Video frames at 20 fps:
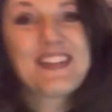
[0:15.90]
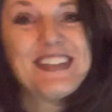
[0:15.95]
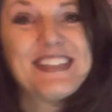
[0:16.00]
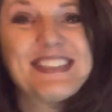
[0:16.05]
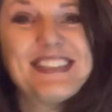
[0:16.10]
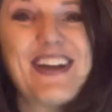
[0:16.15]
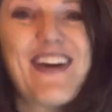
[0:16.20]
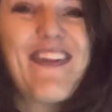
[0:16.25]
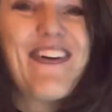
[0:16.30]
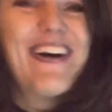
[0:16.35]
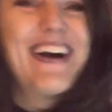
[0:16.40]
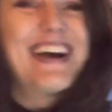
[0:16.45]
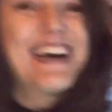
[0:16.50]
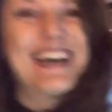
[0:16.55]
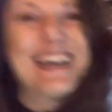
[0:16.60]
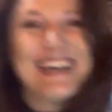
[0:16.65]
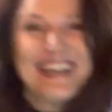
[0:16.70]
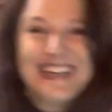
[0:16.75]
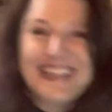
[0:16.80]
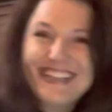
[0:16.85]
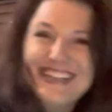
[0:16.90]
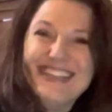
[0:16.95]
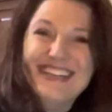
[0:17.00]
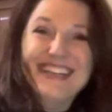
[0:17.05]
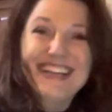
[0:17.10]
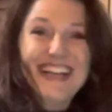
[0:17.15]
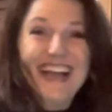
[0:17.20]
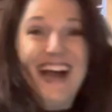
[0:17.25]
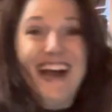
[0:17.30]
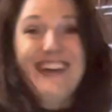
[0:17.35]
So,
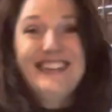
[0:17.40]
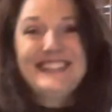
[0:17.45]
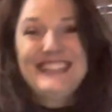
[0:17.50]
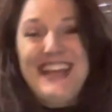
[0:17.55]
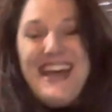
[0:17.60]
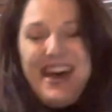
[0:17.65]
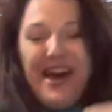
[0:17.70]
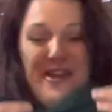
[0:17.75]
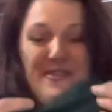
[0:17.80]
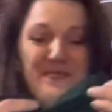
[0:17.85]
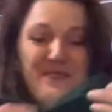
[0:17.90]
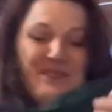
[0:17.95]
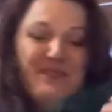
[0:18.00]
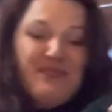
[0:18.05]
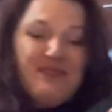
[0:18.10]
how's that?